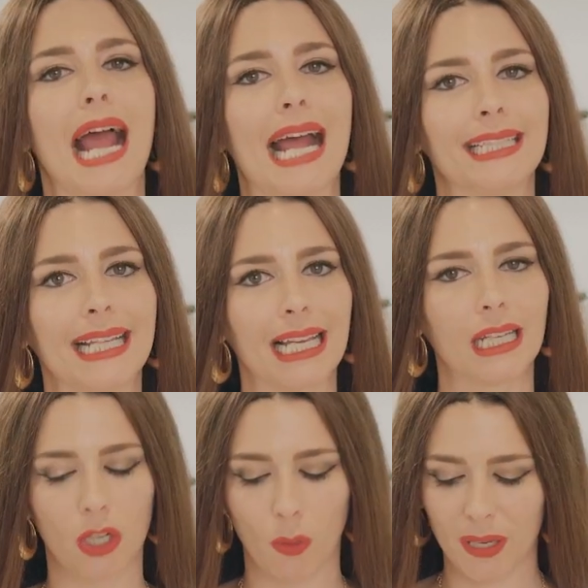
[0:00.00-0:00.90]
Adding a
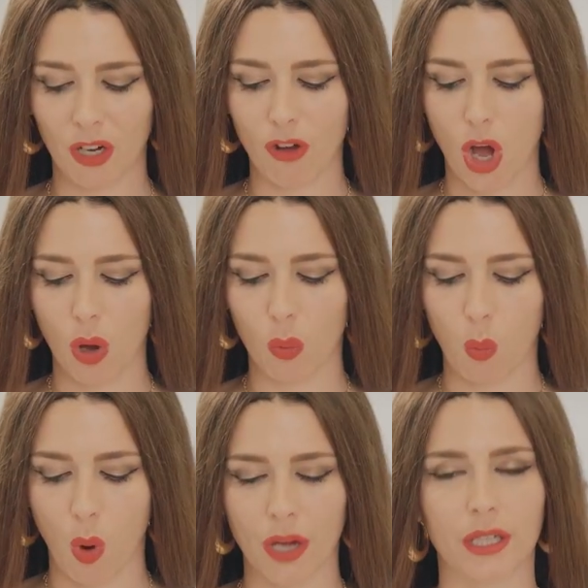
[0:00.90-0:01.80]
little bit of hot
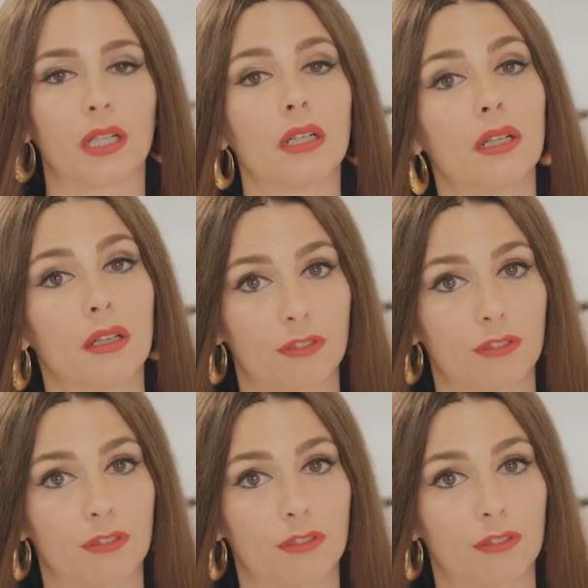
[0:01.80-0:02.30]
water